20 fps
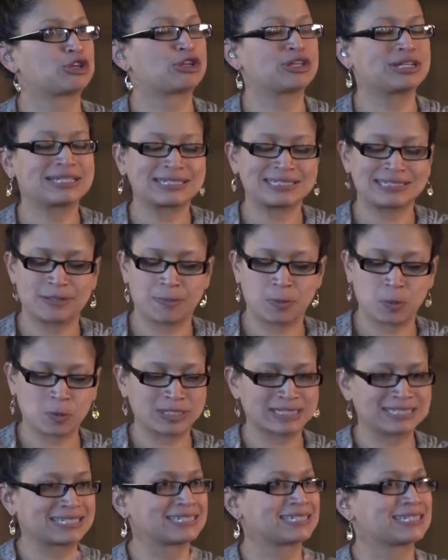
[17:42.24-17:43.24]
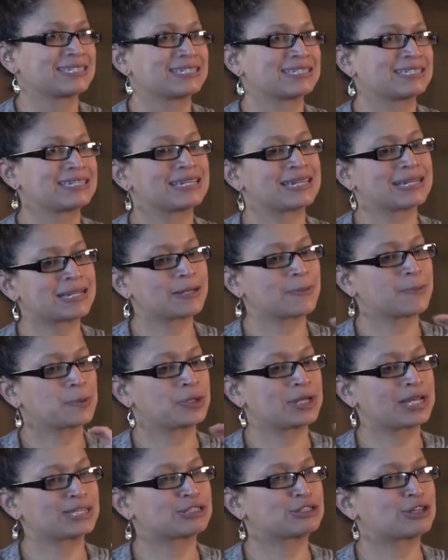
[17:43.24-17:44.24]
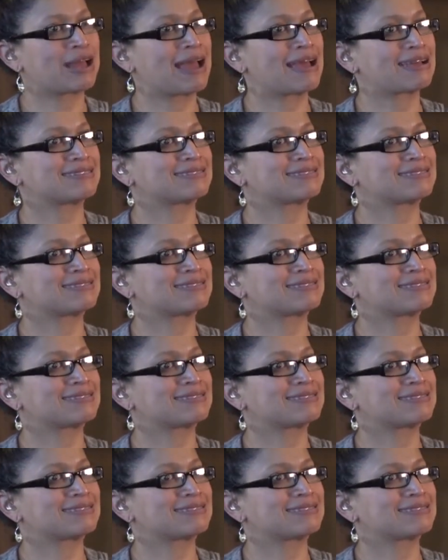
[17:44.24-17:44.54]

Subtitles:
educate law enforcement and